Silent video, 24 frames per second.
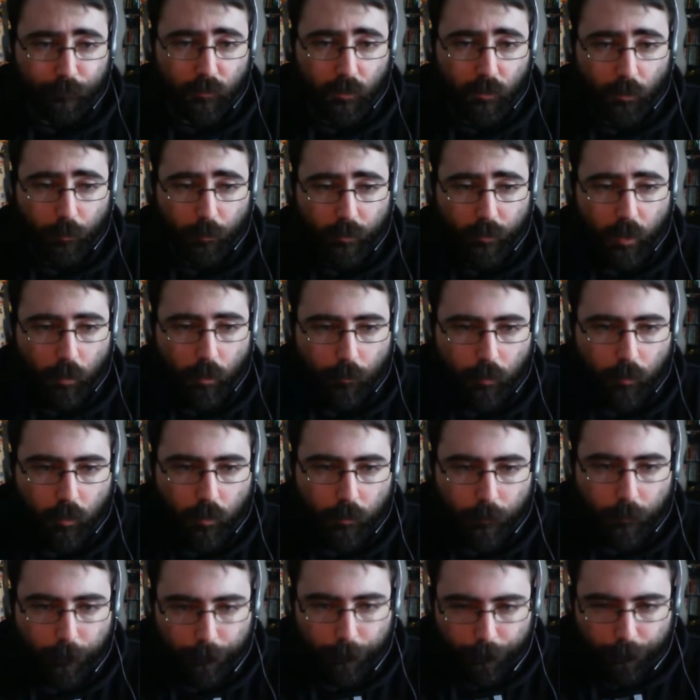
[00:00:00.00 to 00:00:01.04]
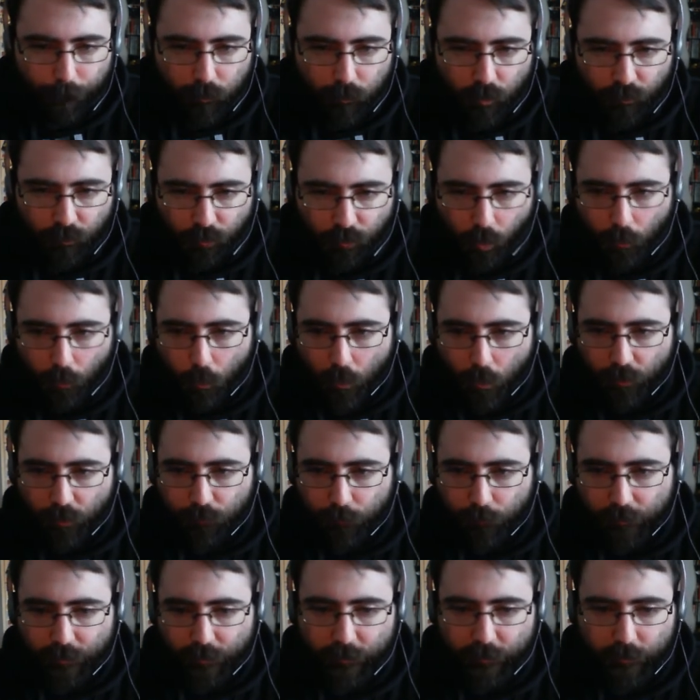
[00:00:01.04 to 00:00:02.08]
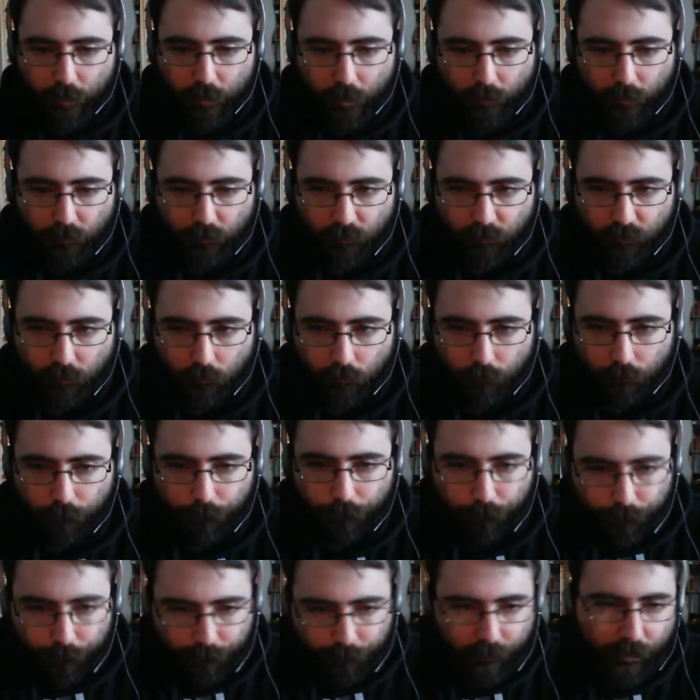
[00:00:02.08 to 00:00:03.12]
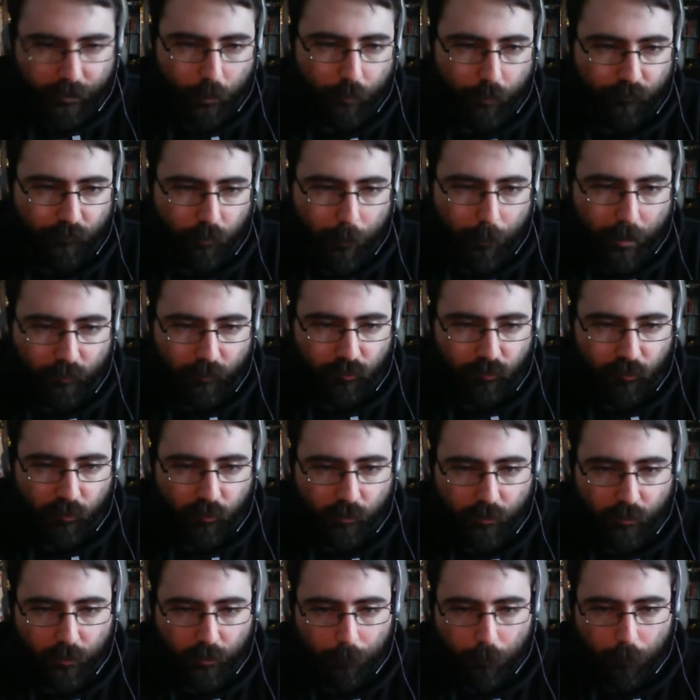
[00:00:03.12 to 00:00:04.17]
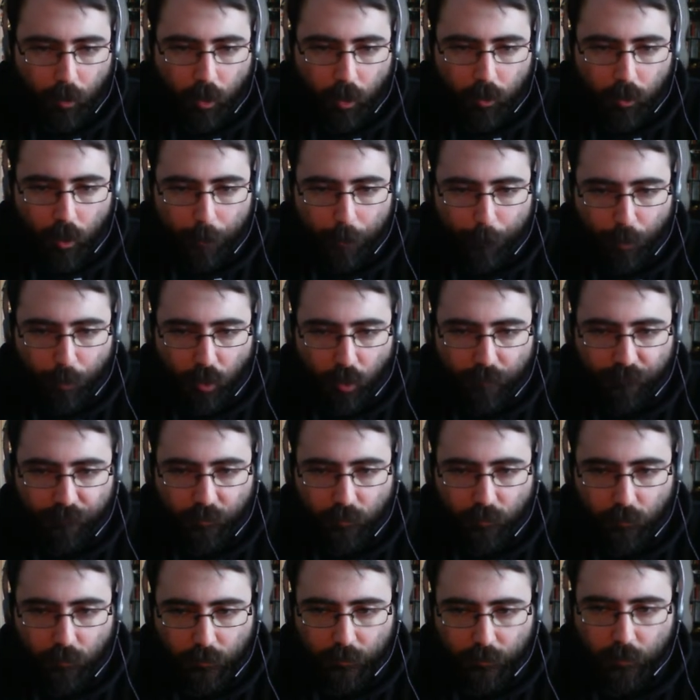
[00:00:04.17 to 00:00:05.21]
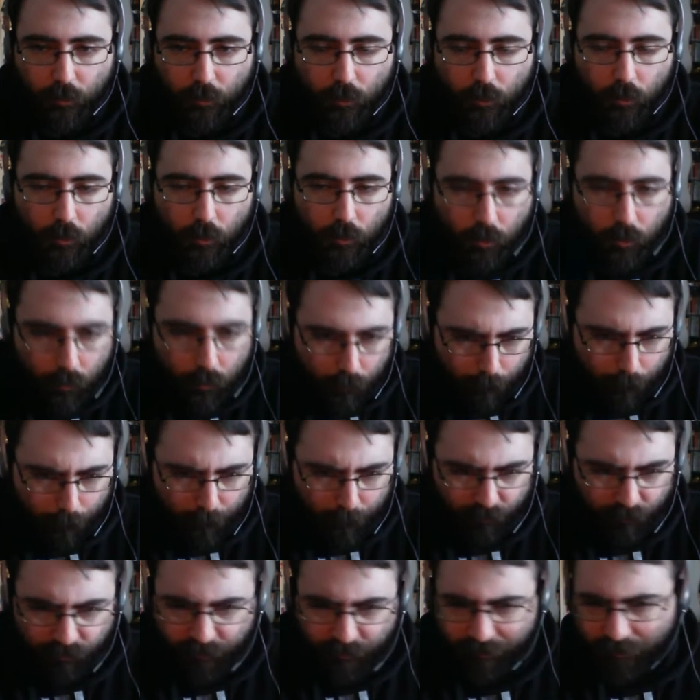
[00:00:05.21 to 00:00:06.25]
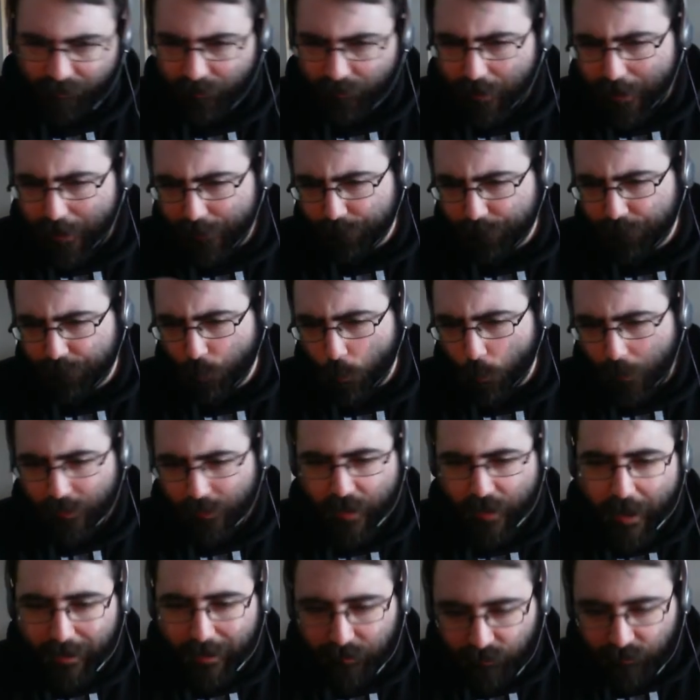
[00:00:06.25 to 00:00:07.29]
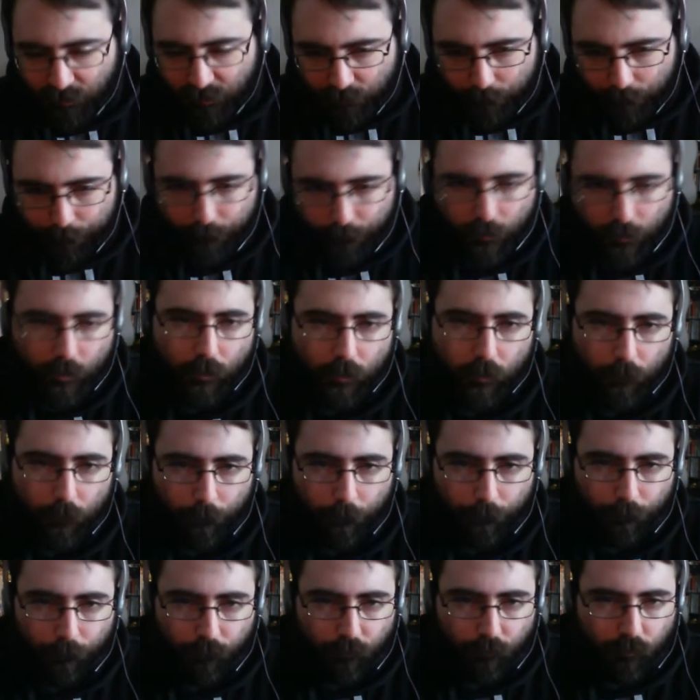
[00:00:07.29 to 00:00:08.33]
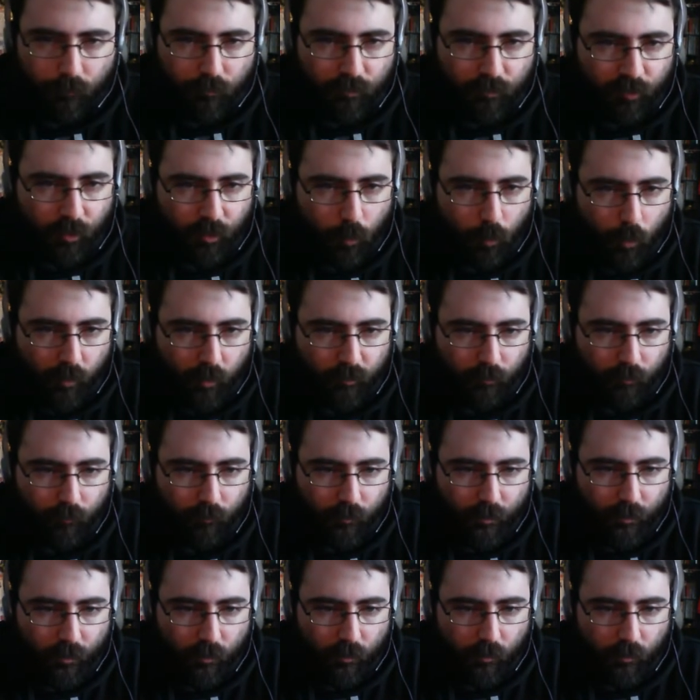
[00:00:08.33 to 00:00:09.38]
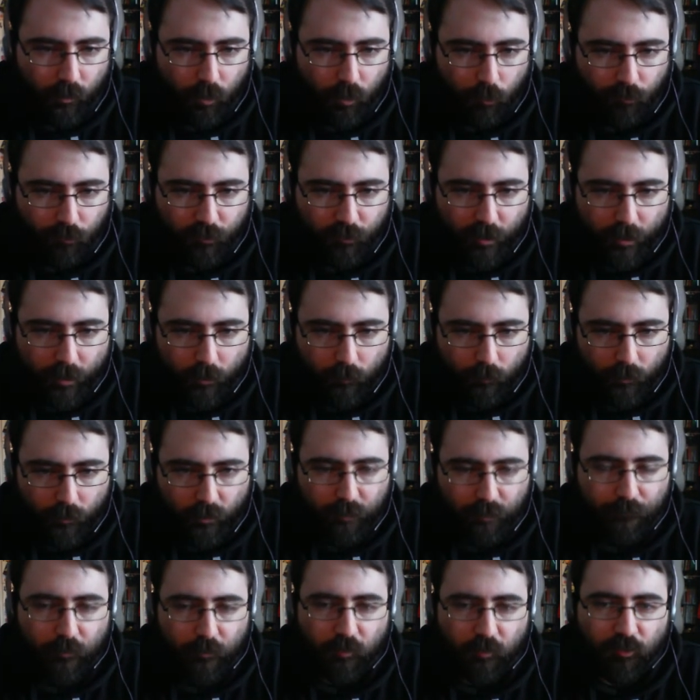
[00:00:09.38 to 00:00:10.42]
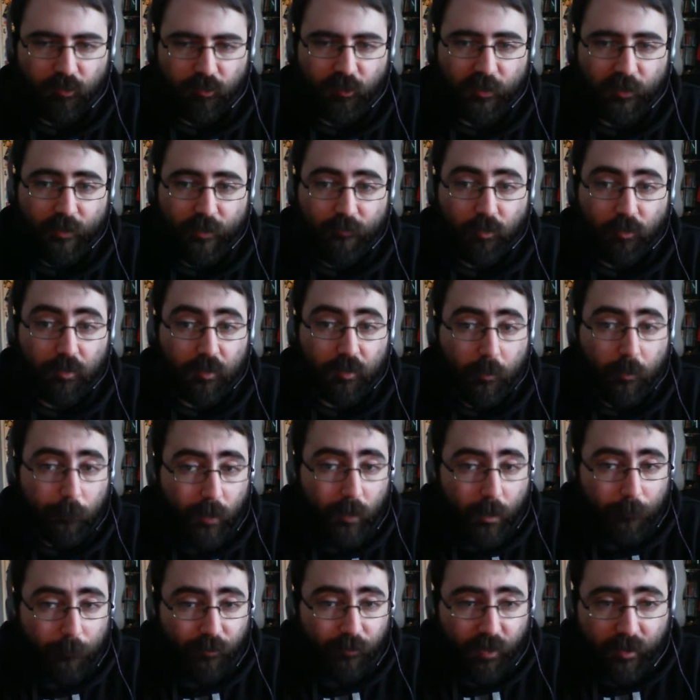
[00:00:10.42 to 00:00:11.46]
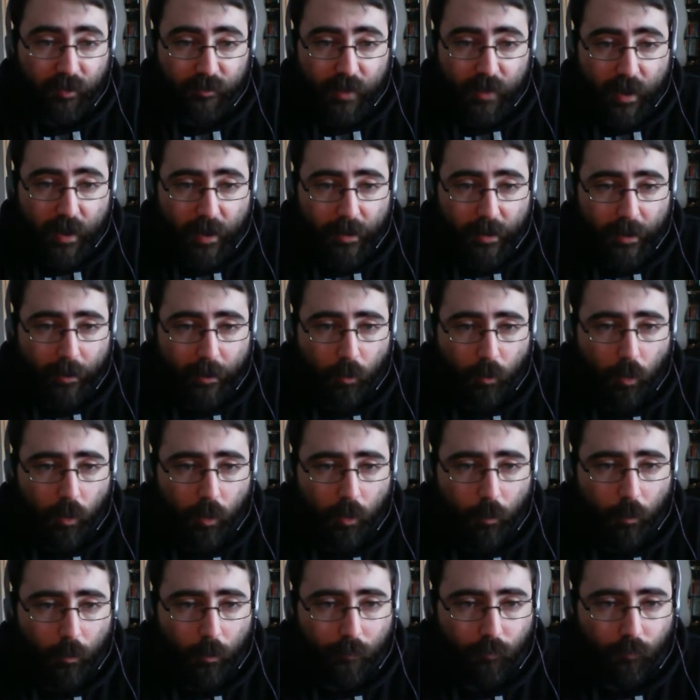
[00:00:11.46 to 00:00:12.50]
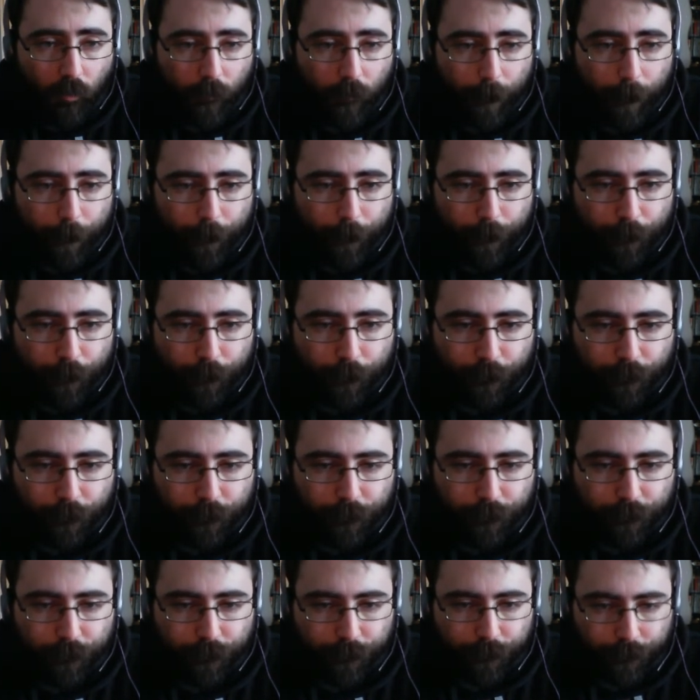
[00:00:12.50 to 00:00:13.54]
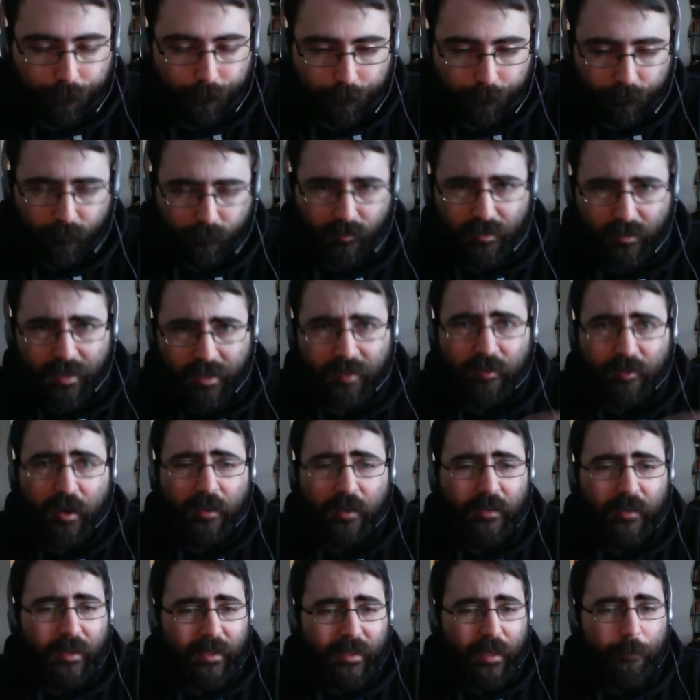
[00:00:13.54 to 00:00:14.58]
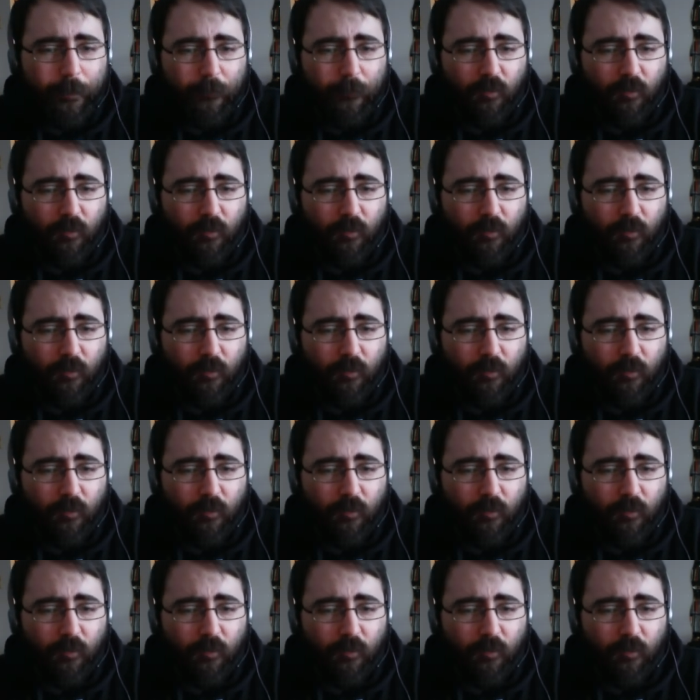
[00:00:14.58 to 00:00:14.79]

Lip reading: here we go. So I watch what he does, and now I have to match his claim. Not perfectly, but just kind of the way it ends. So he walks over there, he goes down, and he finishes the level. Sometimes they die, however. It's kind of like a game of